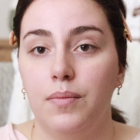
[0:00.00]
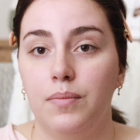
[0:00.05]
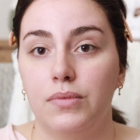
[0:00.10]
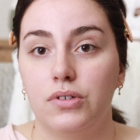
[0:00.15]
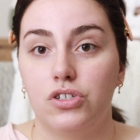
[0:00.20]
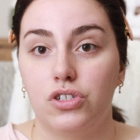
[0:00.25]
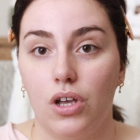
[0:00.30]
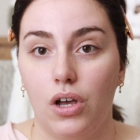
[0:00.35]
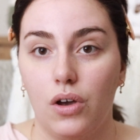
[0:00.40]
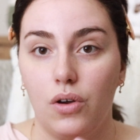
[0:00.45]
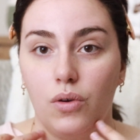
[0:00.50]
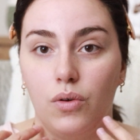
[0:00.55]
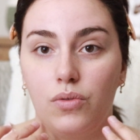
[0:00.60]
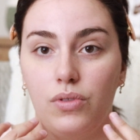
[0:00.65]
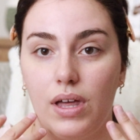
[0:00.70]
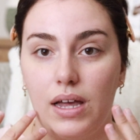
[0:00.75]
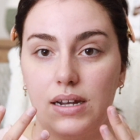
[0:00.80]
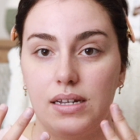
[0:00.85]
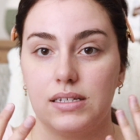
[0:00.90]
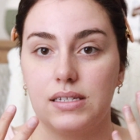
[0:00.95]
So
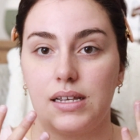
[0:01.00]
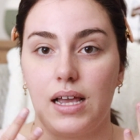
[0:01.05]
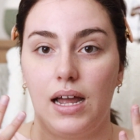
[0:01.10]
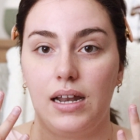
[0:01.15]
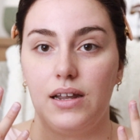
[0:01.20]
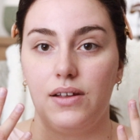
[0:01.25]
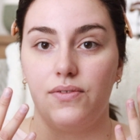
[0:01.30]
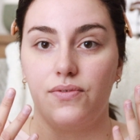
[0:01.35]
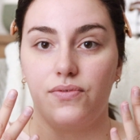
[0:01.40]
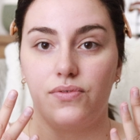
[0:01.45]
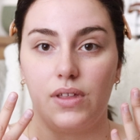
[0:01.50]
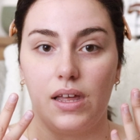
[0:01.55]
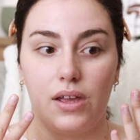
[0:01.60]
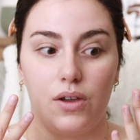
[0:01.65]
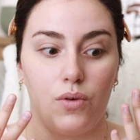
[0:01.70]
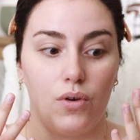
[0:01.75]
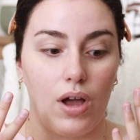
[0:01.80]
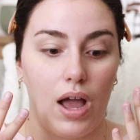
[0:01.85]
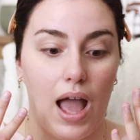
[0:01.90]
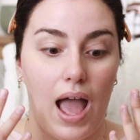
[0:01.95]
that is kind of
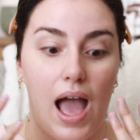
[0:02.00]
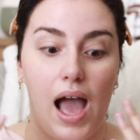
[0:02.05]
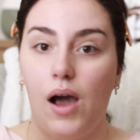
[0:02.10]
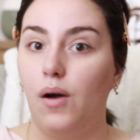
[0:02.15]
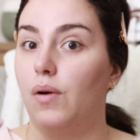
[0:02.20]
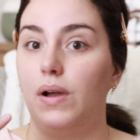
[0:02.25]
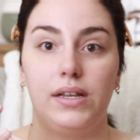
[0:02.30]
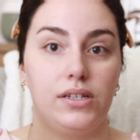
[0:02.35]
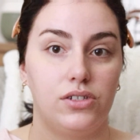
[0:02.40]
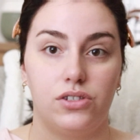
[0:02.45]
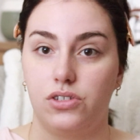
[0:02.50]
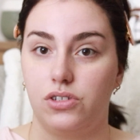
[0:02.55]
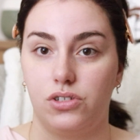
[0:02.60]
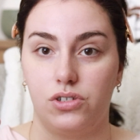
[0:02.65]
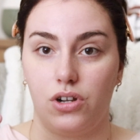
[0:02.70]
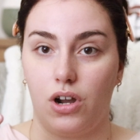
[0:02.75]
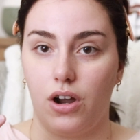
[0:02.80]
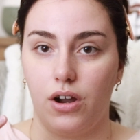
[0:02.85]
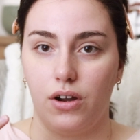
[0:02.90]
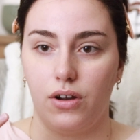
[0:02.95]
like how I
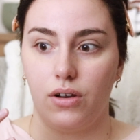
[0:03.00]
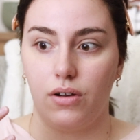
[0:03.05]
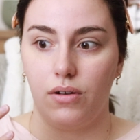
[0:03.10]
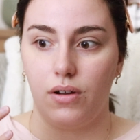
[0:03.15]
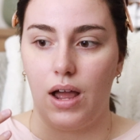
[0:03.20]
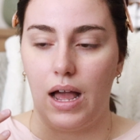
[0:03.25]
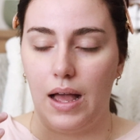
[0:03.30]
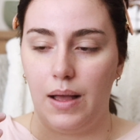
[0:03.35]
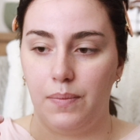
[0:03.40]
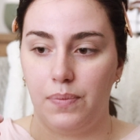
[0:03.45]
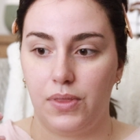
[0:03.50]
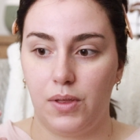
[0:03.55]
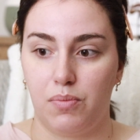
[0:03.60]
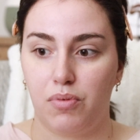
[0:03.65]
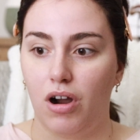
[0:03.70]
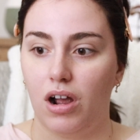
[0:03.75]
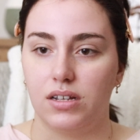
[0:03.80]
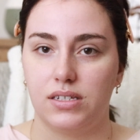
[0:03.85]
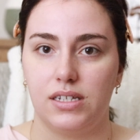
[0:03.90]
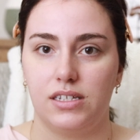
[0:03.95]
start the
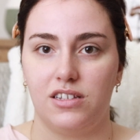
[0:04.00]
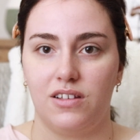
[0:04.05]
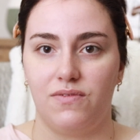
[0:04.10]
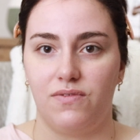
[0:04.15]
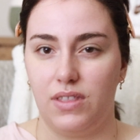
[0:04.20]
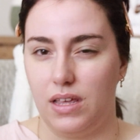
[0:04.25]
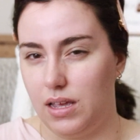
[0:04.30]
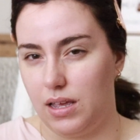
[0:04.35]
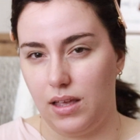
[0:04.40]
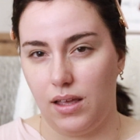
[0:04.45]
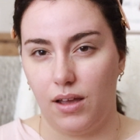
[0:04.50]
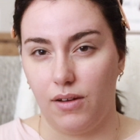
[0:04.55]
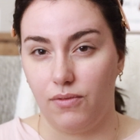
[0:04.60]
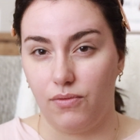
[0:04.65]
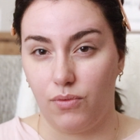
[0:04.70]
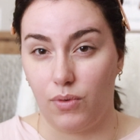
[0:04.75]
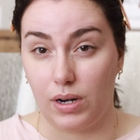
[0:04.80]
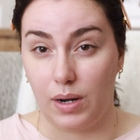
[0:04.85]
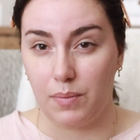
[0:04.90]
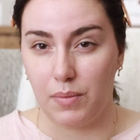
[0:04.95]
process of thinking of
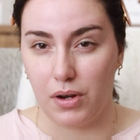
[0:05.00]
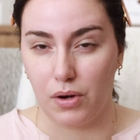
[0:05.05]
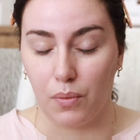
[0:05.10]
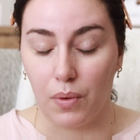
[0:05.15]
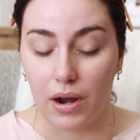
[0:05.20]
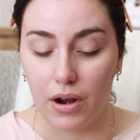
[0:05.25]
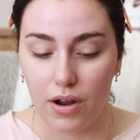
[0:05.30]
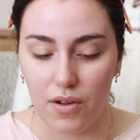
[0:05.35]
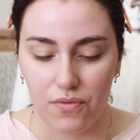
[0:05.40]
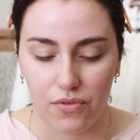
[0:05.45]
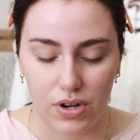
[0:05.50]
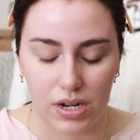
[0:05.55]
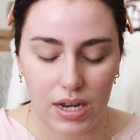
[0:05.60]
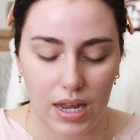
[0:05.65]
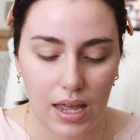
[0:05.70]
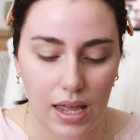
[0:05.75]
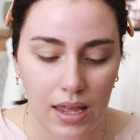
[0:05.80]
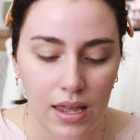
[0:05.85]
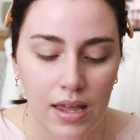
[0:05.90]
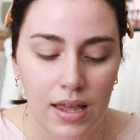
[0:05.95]
what I'm going to wear every
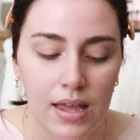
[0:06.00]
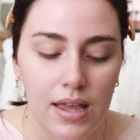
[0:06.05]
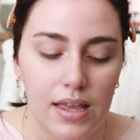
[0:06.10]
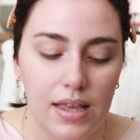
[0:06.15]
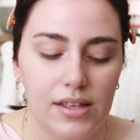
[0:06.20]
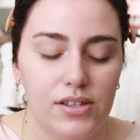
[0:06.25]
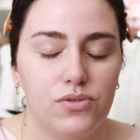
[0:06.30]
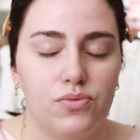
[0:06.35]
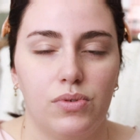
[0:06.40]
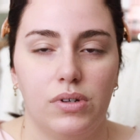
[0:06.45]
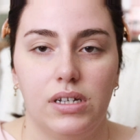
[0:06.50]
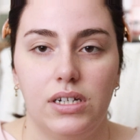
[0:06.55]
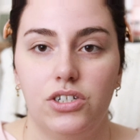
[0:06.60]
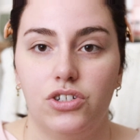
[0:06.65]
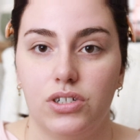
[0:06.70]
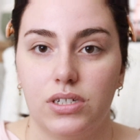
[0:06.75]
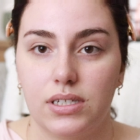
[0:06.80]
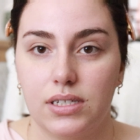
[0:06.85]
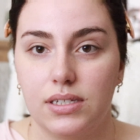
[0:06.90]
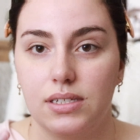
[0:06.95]
day, is really
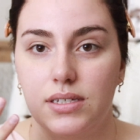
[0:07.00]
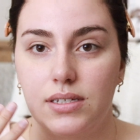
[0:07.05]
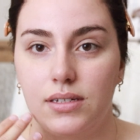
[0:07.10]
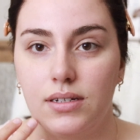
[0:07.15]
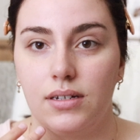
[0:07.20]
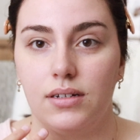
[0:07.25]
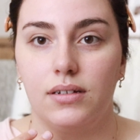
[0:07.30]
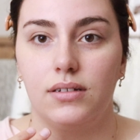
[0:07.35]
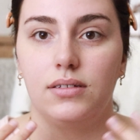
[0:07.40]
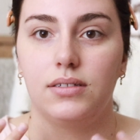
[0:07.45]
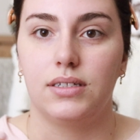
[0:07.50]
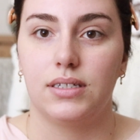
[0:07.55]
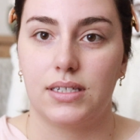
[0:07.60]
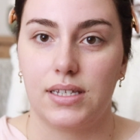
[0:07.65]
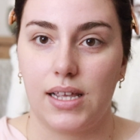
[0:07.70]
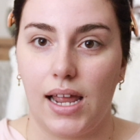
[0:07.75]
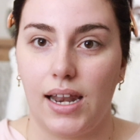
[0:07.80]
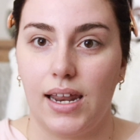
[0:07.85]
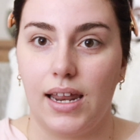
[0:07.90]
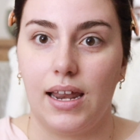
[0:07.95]
just
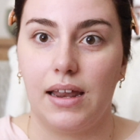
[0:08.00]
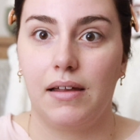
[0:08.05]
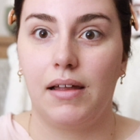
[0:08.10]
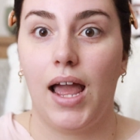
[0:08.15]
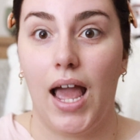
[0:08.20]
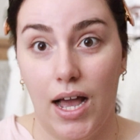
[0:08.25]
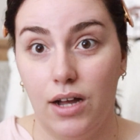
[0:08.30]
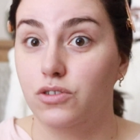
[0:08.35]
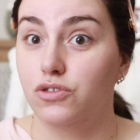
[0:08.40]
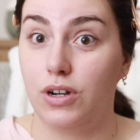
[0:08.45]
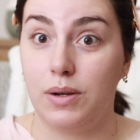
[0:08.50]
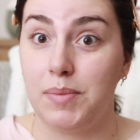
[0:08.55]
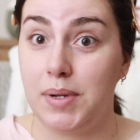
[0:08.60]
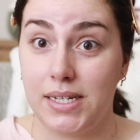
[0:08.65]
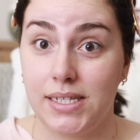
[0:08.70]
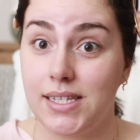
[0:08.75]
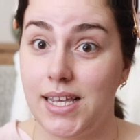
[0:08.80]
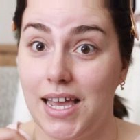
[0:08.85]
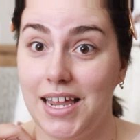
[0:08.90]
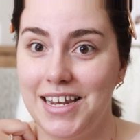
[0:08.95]
deciding how dry my
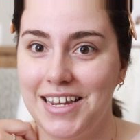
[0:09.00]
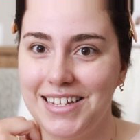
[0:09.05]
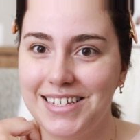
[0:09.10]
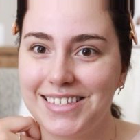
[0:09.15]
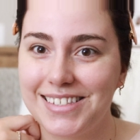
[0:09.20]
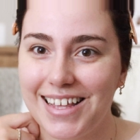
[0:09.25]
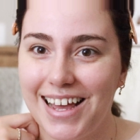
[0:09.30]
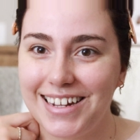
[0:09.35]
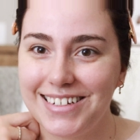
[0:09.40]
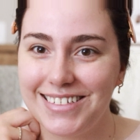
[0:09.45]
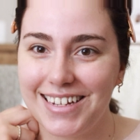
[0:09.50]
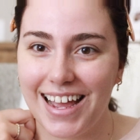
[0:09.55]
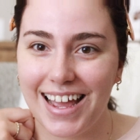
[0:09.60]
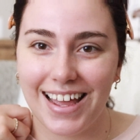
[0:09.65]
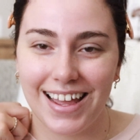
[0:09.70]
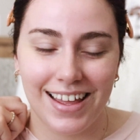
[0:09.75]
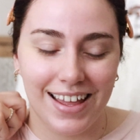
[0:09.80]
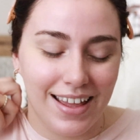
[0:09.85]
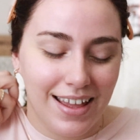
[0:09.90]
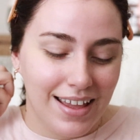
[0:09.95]
skin is that
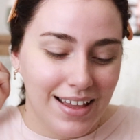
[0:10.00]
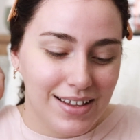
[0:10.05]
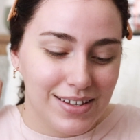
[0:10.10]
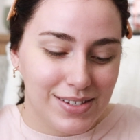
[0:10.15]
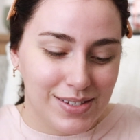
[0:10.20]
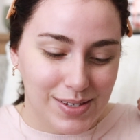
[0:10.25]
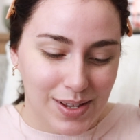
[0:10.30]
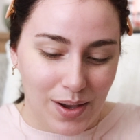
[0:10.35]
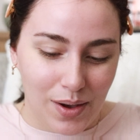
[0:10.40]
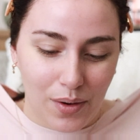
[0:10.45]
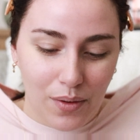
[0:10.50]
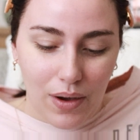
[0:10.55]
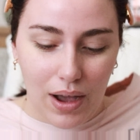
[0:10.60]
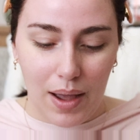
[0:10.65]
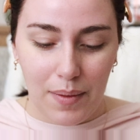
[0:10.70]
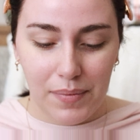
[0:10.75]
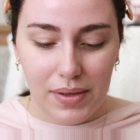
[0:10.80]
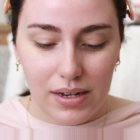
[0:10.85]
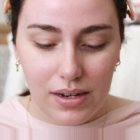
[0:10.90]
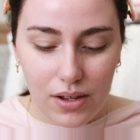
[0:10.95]
day. So
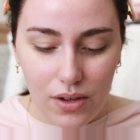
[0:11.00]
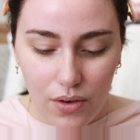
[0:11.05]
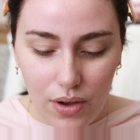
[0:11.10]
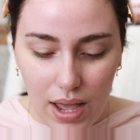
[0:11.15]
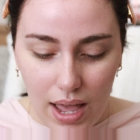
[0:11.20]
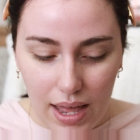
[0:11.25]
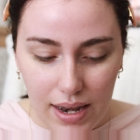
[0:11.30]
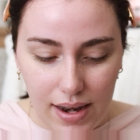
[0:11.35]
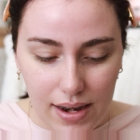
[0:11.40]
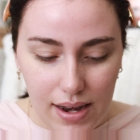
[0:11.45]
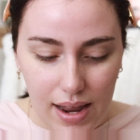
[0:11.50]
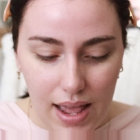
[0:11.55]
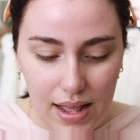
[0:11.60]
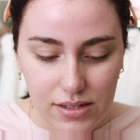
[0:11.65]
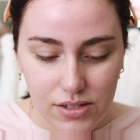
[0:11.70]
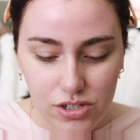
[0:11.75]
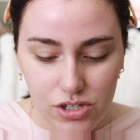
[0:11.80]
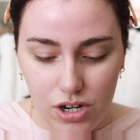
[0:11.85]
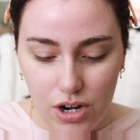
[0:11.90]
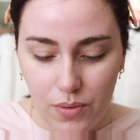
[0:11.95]
I'm going to go ahead
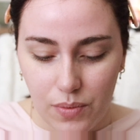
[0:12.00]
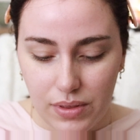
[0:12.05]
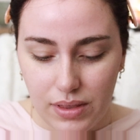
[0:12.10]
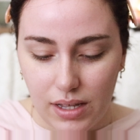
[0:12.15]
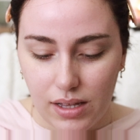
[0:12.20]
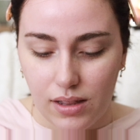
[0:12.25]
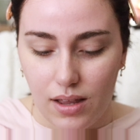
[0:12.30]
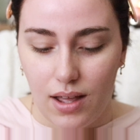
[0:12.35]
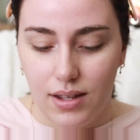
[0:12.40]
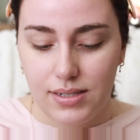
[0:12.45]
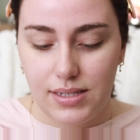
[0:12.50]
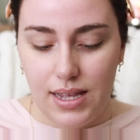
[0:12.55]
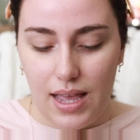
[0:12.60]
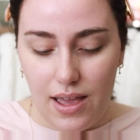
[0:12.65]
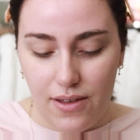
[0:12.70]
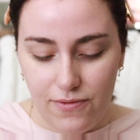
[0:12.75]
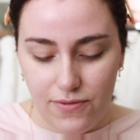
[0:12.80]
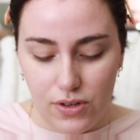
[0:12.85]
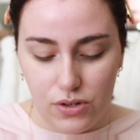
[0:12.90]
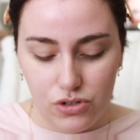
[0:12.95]
and start with the
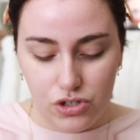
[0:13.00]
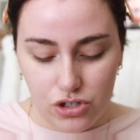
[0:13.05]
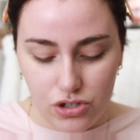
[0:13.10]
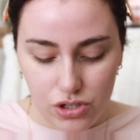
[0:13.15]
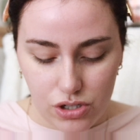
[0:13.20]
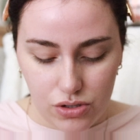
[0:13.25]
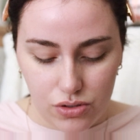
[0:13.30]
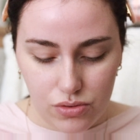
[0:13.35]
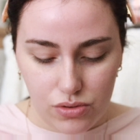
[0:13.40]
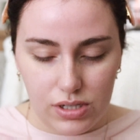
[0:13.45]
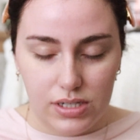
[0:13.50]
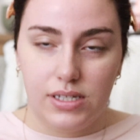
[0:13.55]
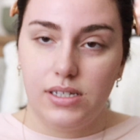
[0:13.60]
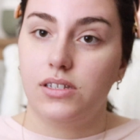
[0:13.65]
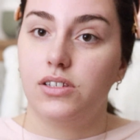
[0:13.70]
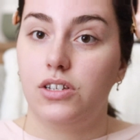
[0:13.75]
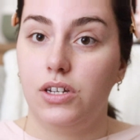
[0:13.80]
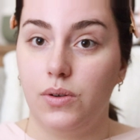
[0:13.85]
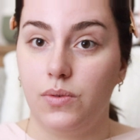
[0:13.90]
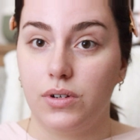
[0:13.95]
Glossier Future Dew. This
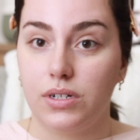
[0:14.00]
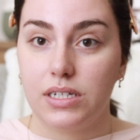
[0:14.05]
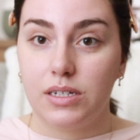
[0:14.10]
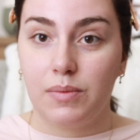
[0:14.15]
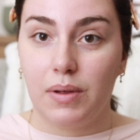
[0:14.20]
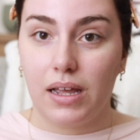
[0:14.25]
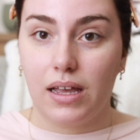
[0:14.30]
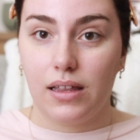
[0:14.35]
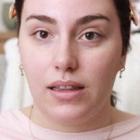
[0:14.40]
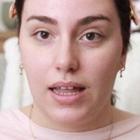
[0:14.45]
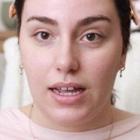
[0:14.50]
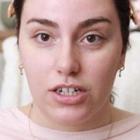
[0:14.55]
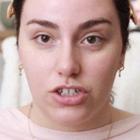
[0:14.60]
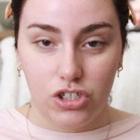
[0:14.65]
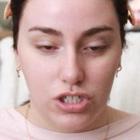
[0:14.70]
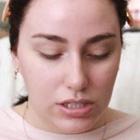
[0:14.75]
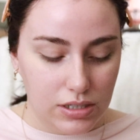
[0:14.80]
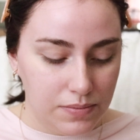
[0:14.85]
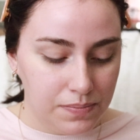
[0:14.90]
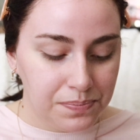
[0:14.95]
is newer to my
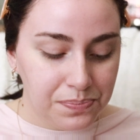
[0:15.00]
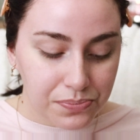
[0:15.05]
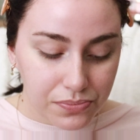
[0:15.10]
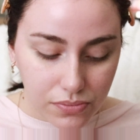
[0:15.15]
collection.